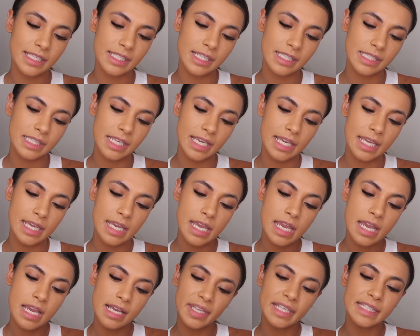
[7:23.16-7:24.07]
is the
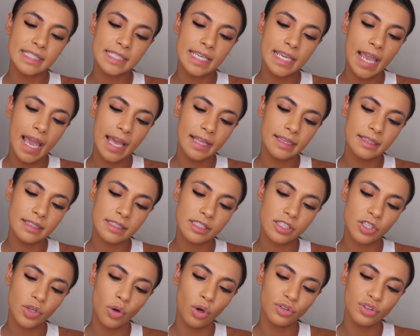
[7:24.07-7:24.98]

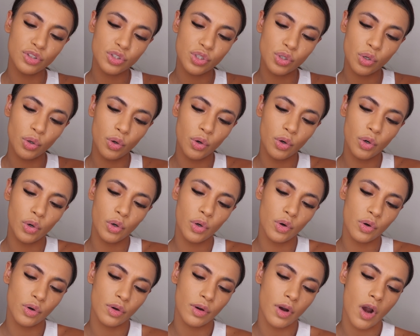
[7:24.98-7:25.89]
Tient
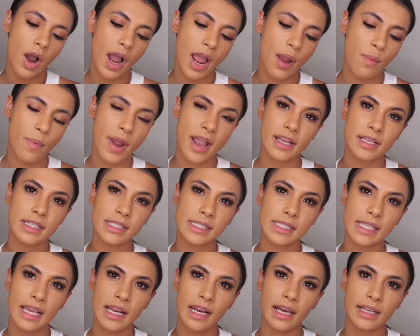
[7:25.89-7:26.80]
Contour Eyewear
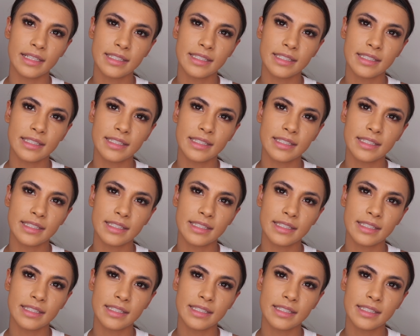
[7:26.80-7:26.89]
Concealer.